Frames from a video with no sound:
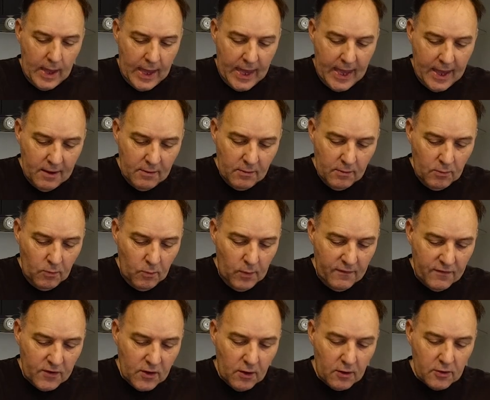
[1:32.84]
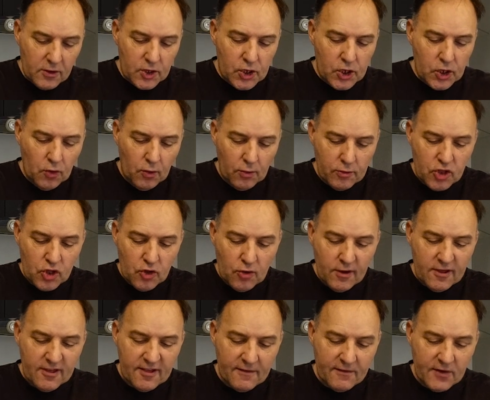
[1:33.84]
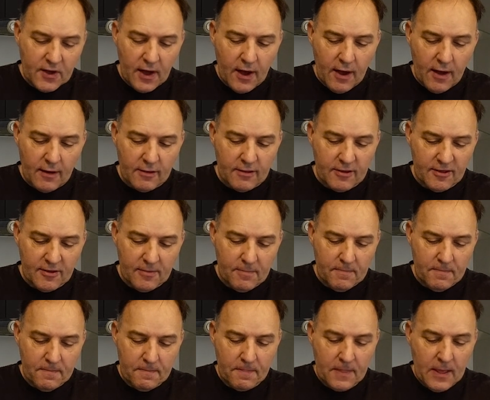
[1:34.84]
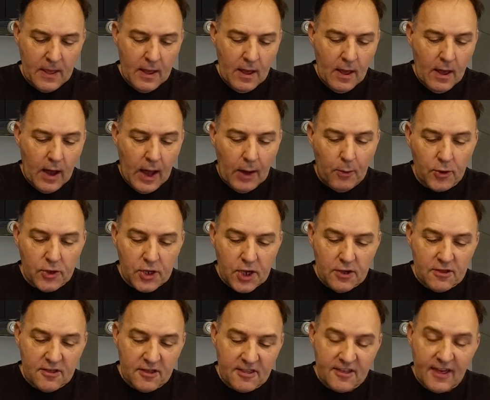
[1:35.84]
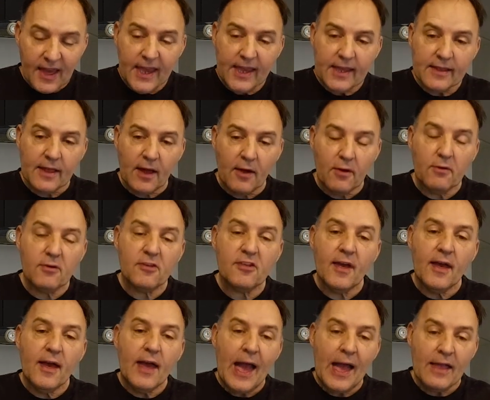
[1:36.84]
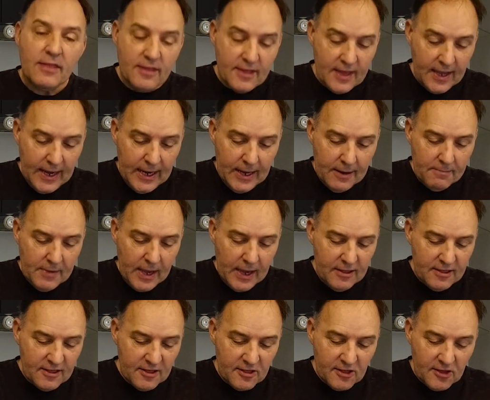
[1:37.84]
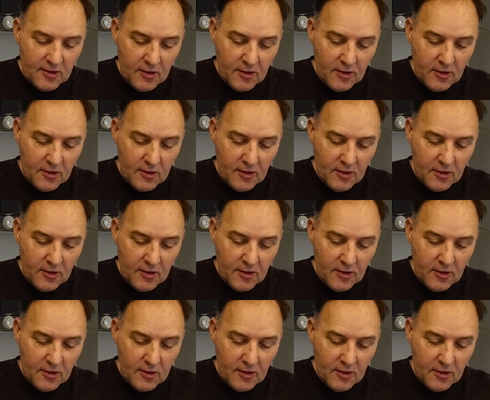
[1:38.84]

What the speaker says: Here we've got your choice of cards. I want you to take those and deal them into